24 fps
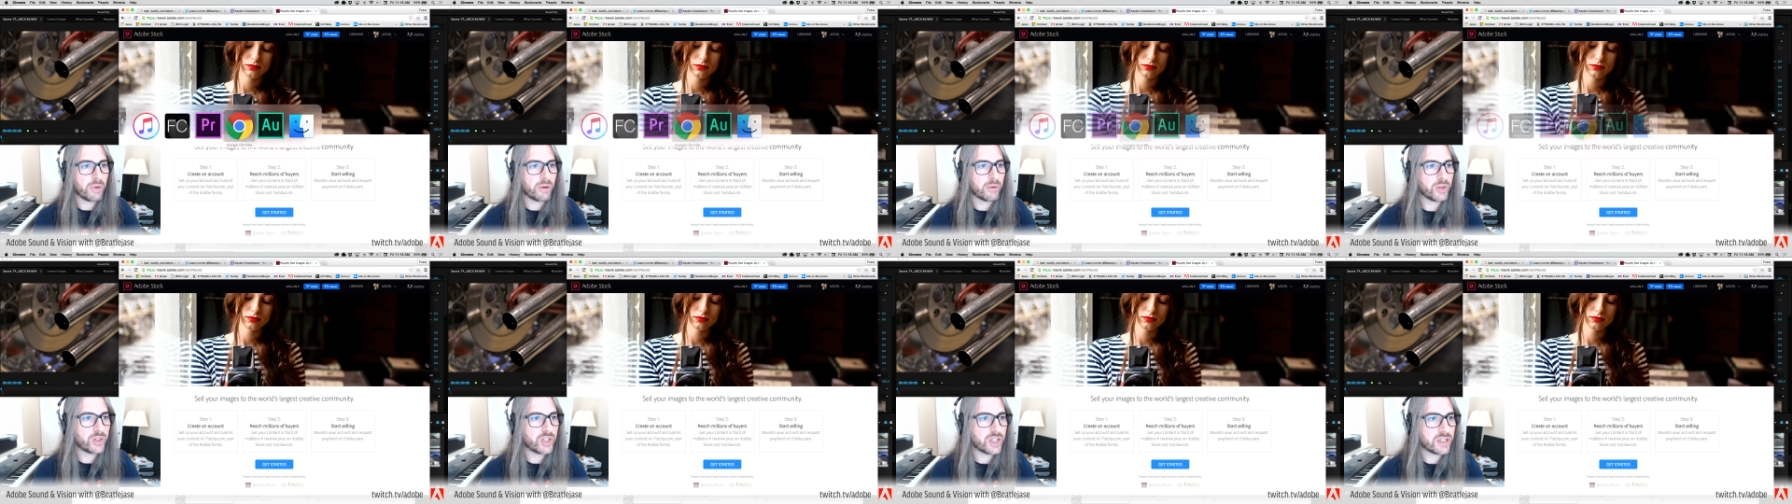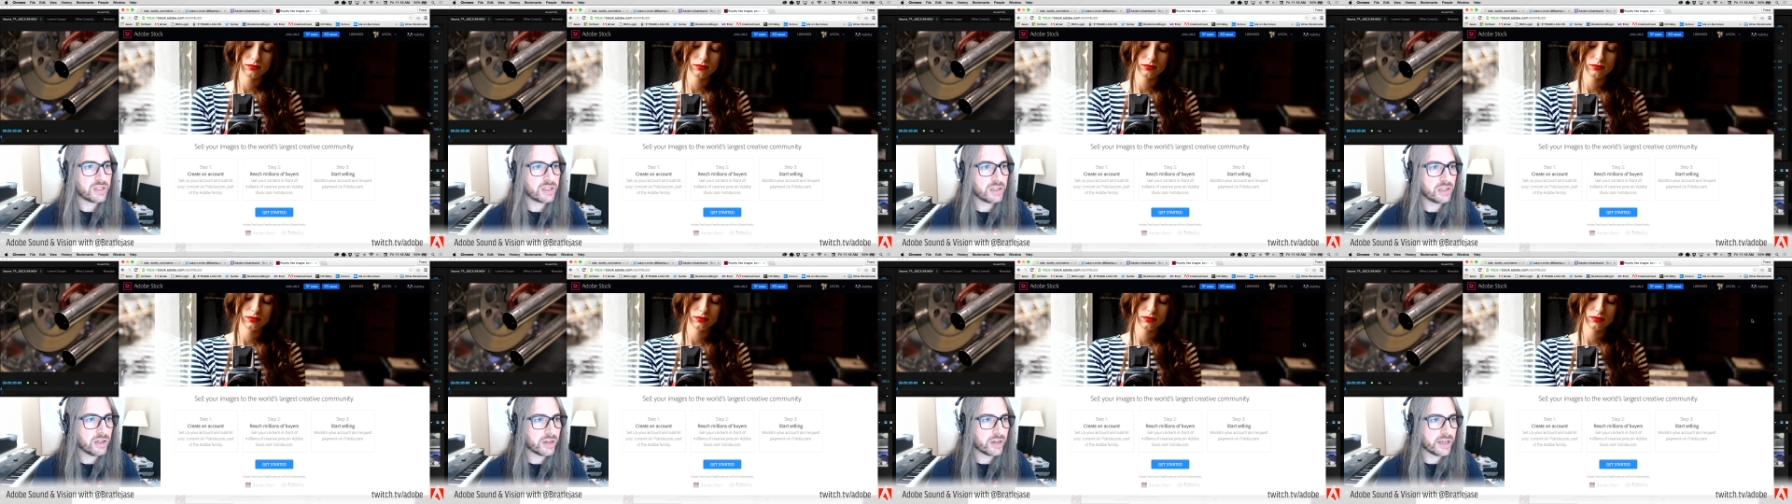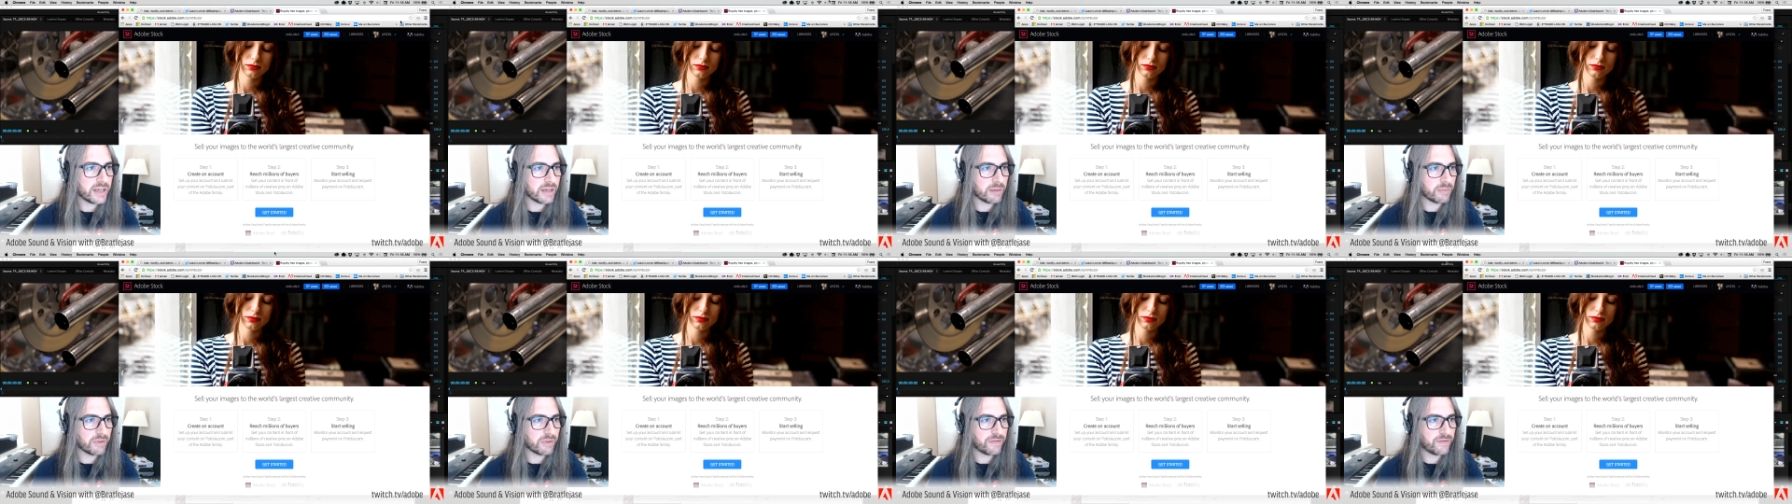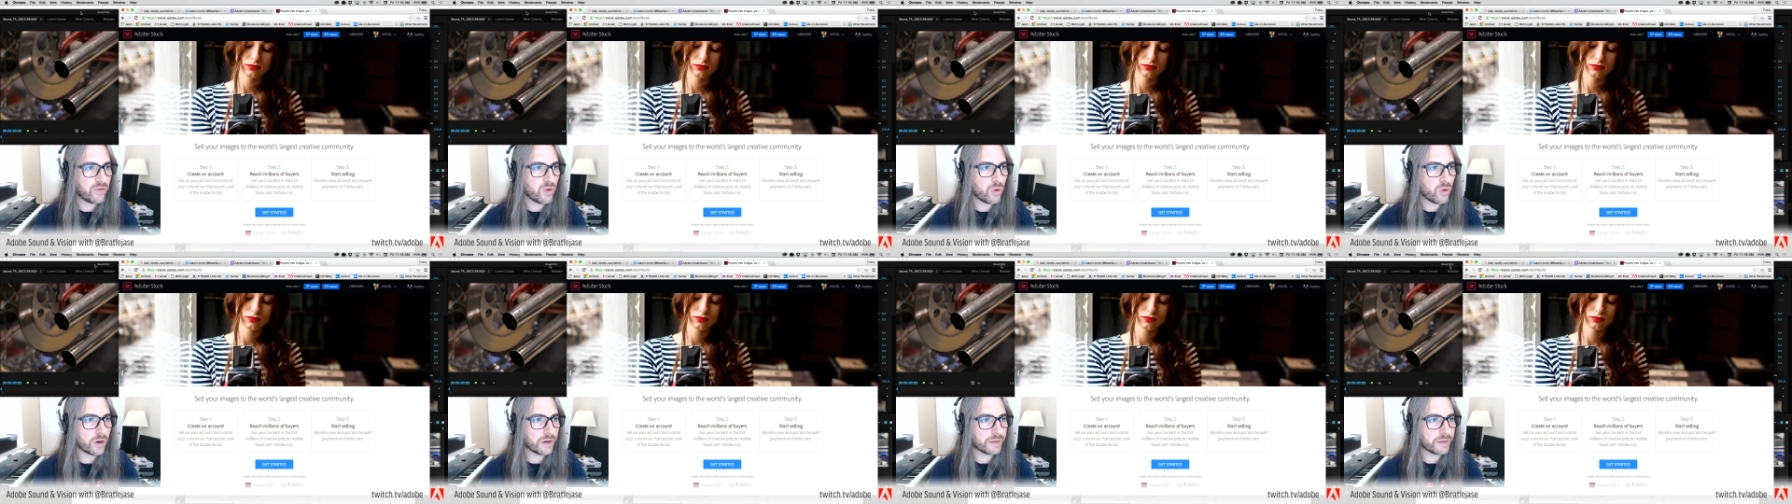we were just looking
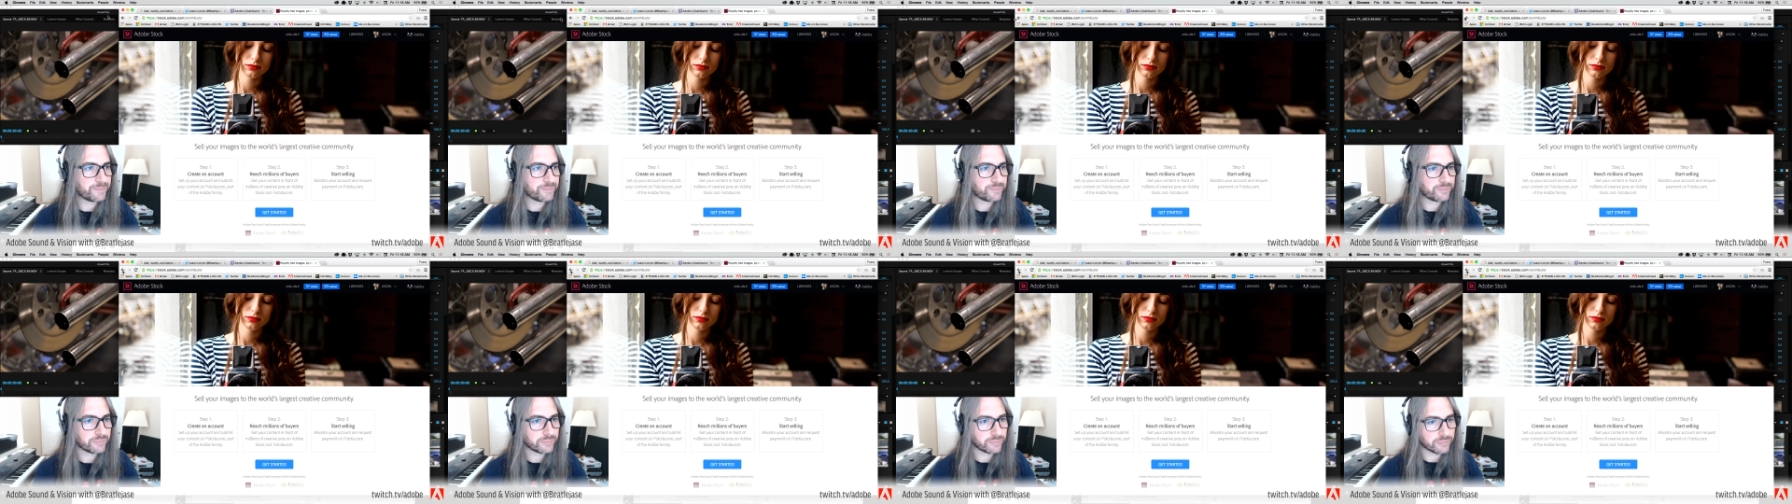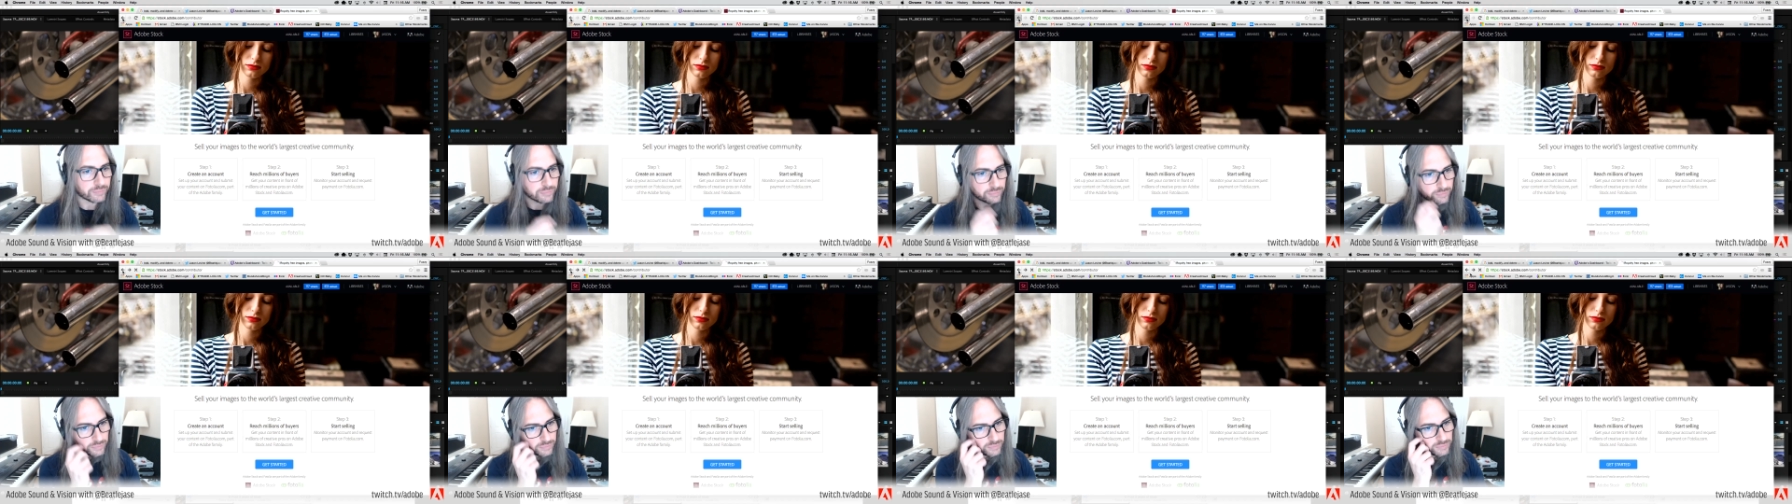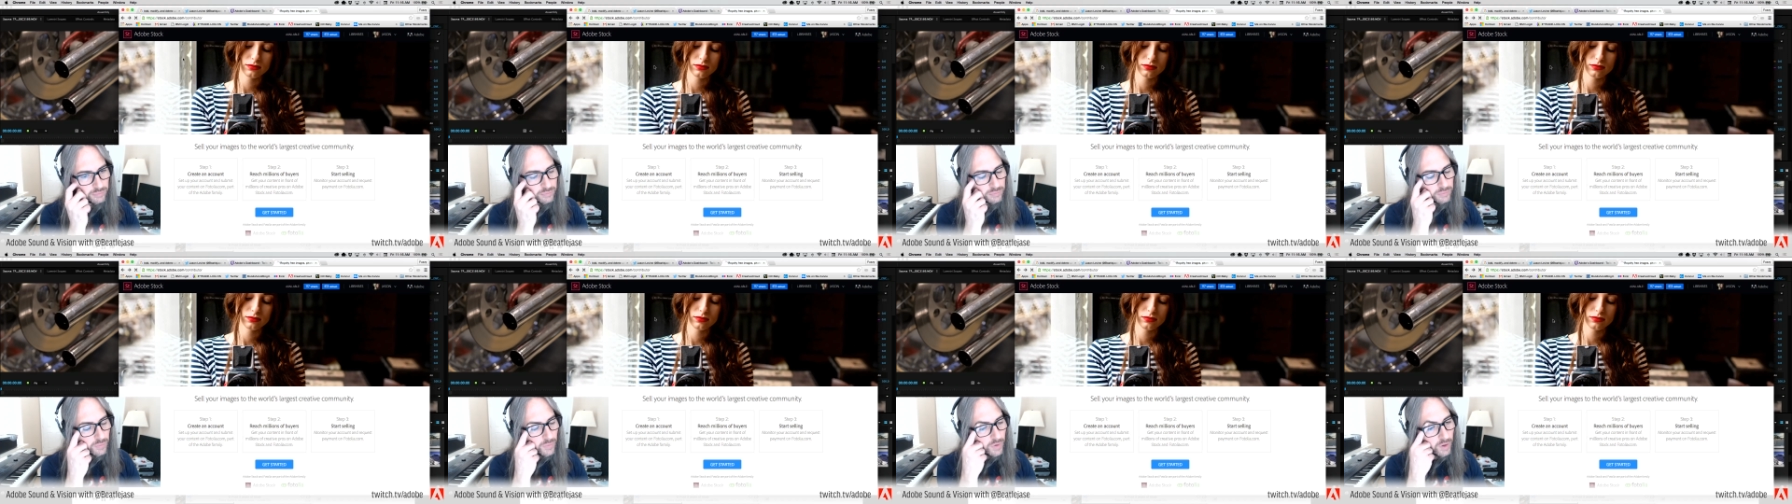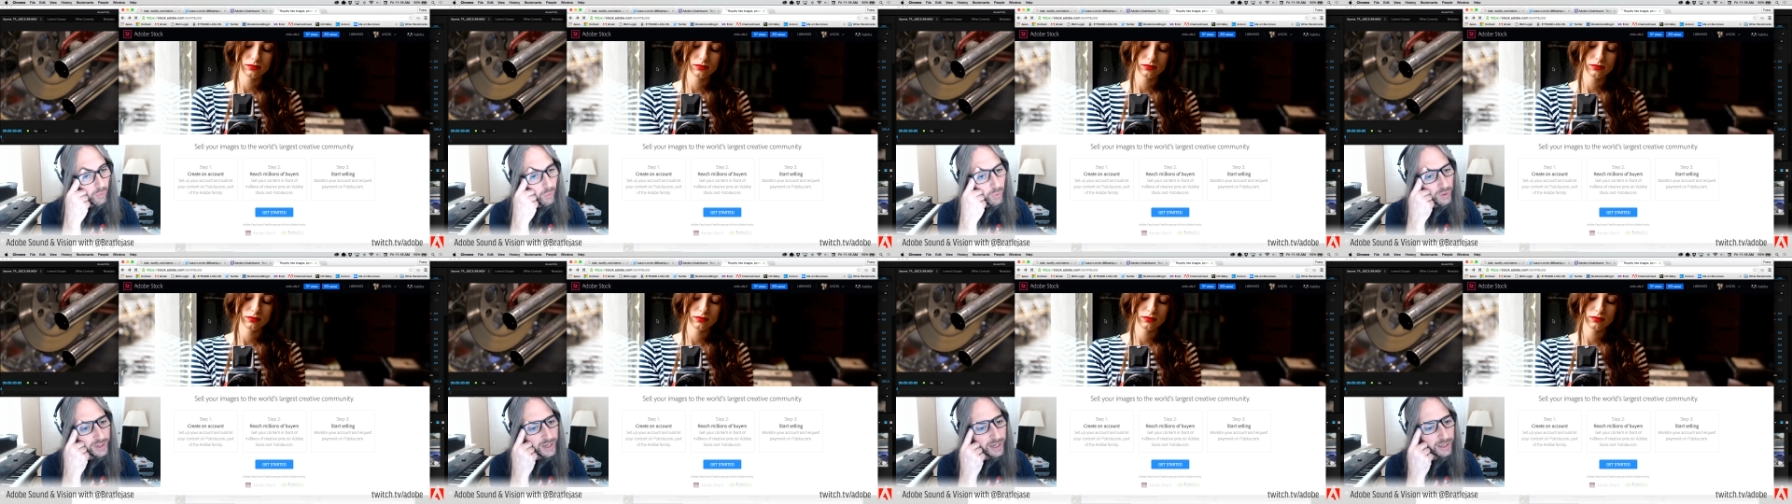before.
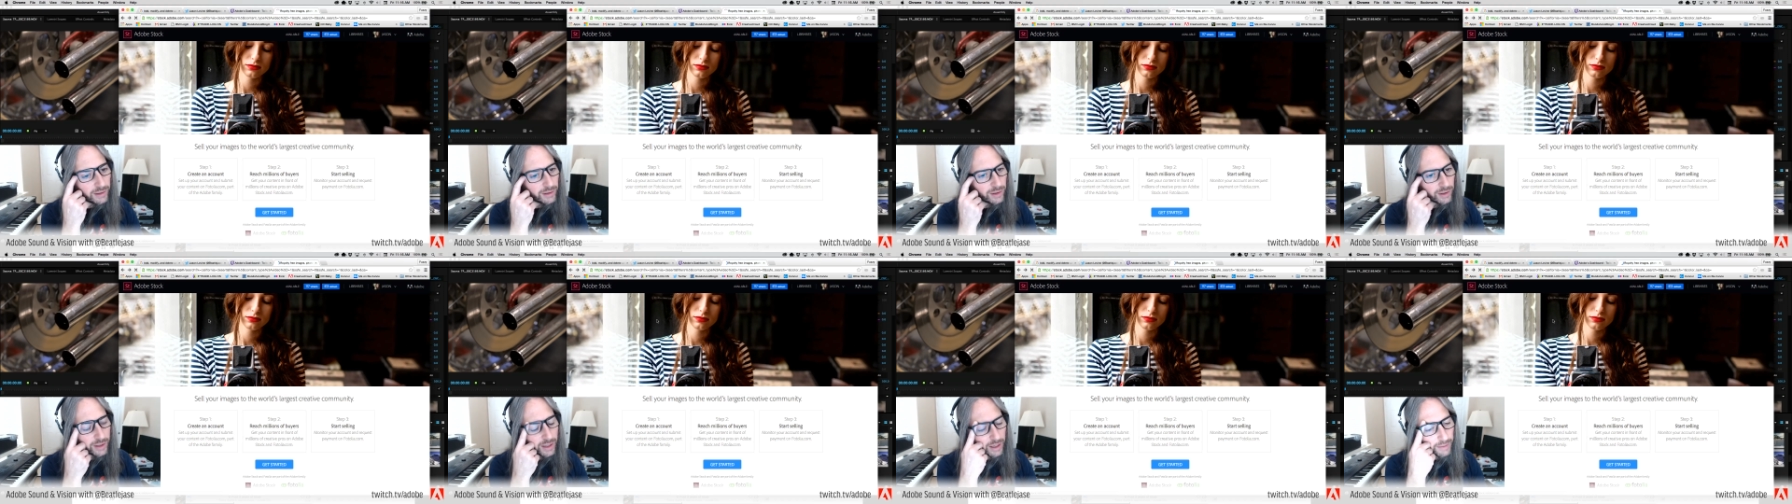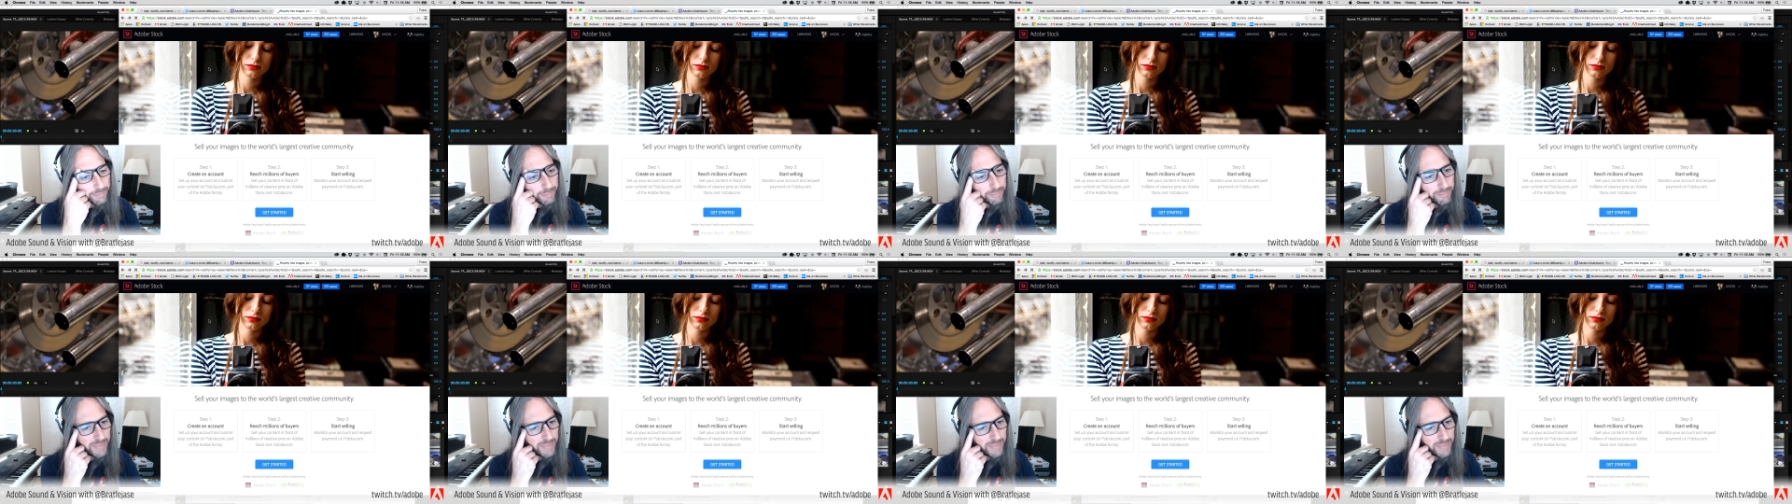What did I look up?